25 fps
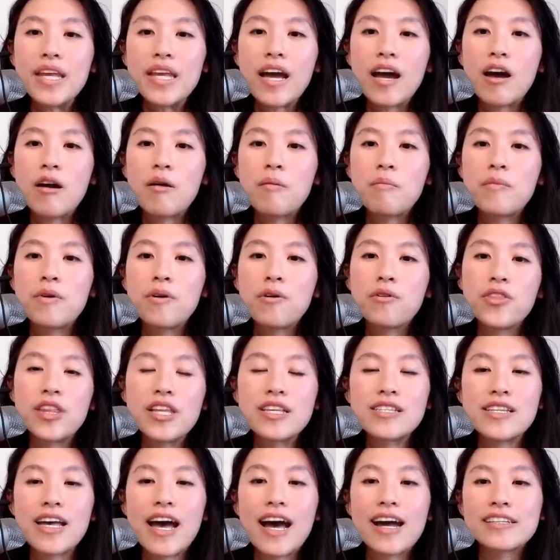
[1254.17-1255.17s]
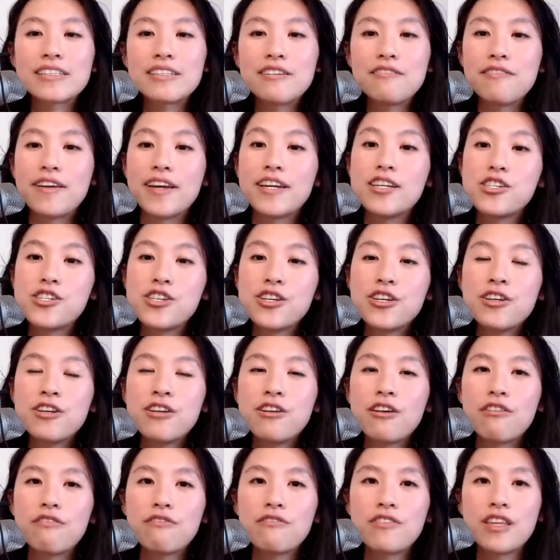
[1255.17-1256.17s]
um, this
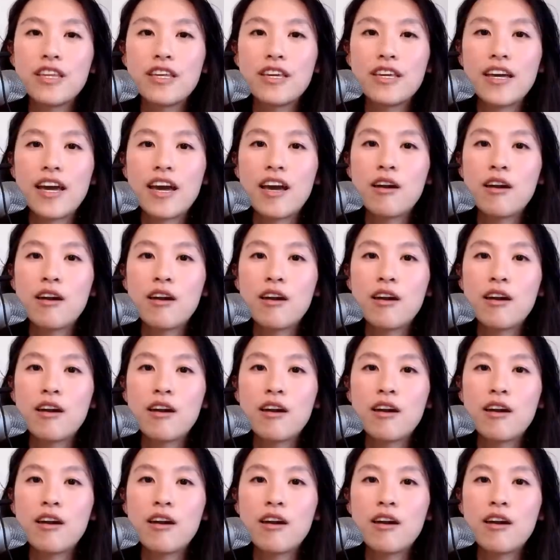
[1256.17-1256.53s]
activation of the